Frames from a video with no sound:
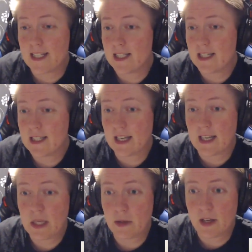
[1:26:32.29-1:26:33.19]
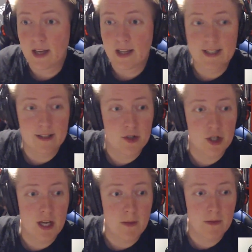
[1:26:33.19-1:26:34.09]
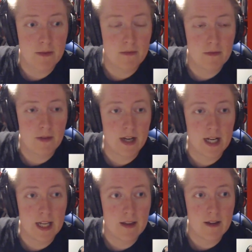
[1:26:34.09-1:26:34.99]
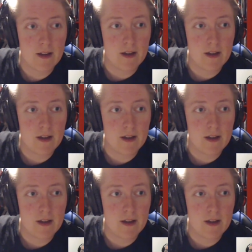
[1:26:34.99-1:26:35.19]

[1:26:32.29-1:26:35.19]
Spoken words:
and this thing is only a little jeep, really.